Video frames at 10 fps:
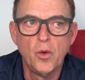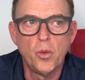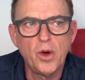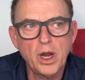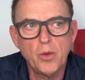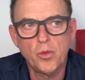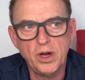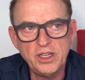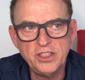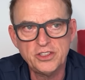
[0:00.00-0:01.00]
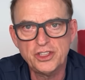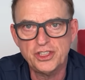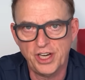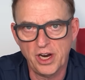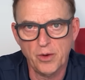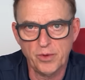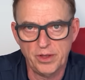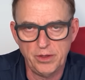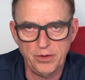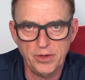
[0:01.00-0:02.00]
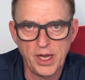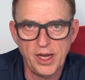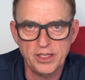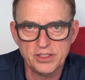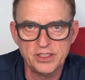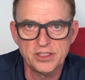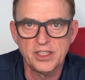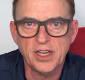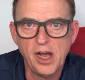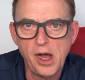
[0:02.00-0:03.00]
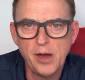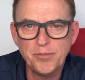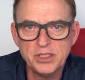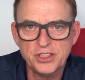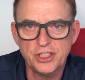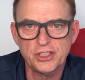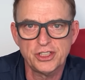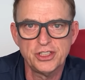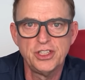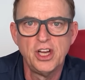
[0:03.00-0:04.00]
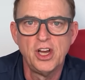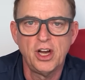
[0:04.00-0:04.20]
What I wanted to share with you guys is the composition